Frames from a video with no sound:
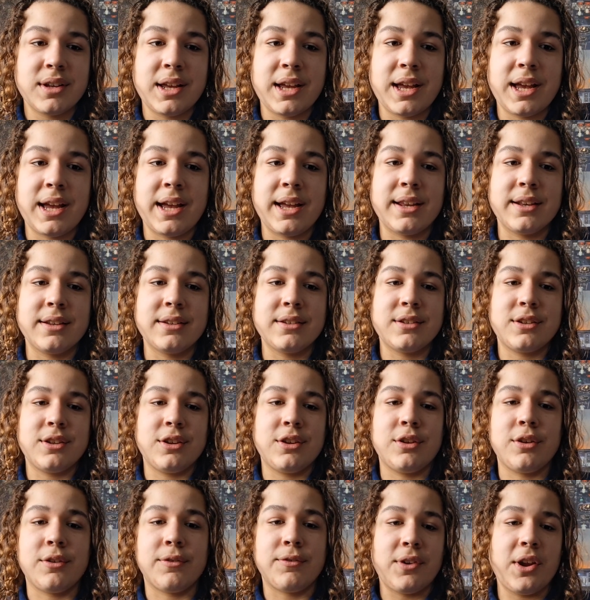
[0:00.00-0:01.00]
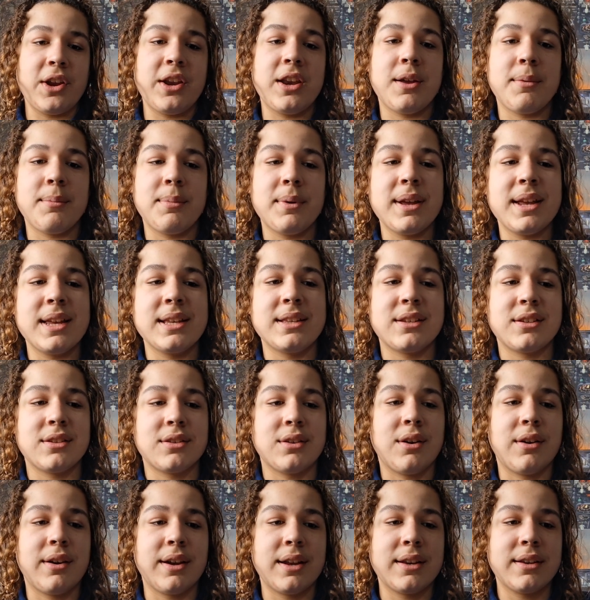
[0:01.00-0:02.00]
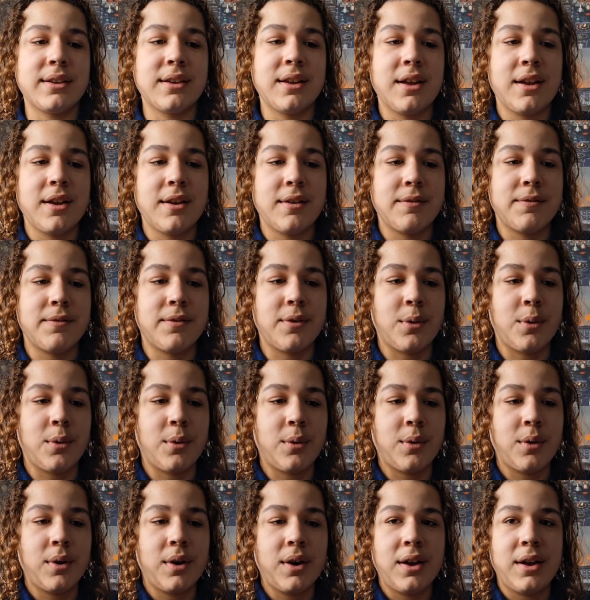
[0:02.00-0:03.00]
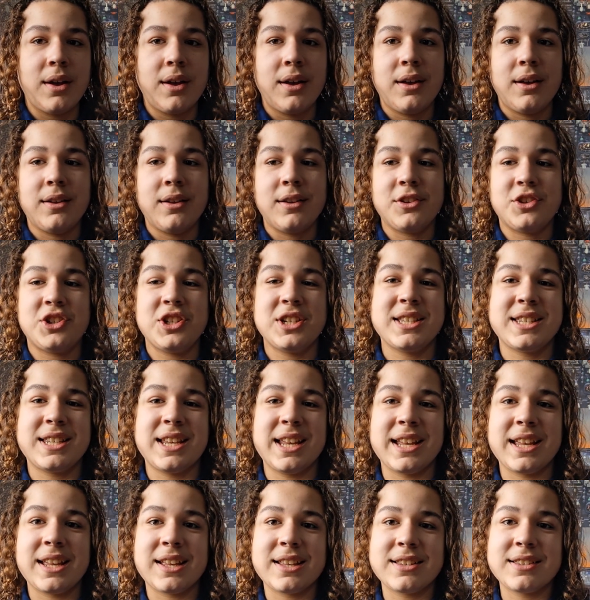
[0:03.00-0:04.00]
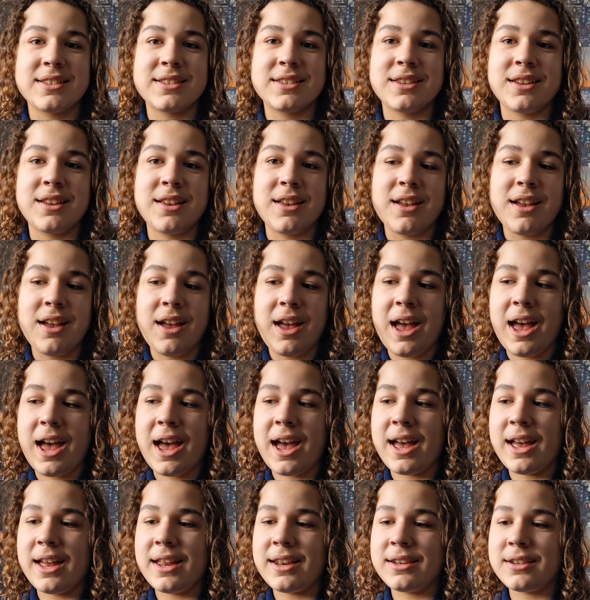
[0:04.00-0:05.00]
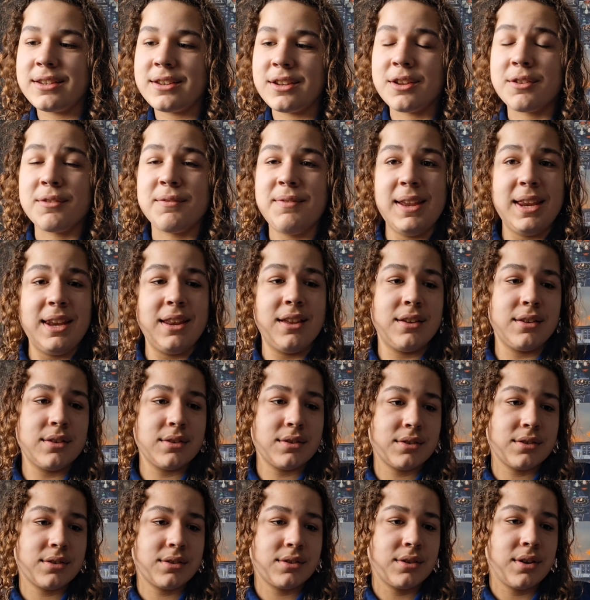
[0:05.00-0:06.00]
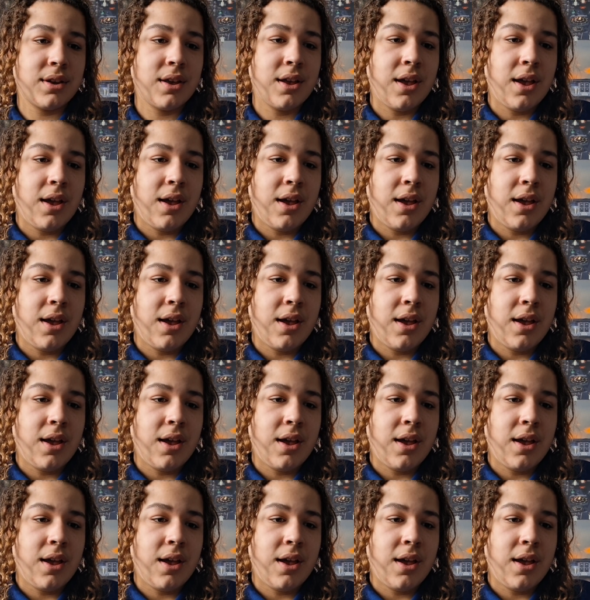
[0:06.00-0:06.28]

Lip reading: and your flight number is designed for logistics and convenience.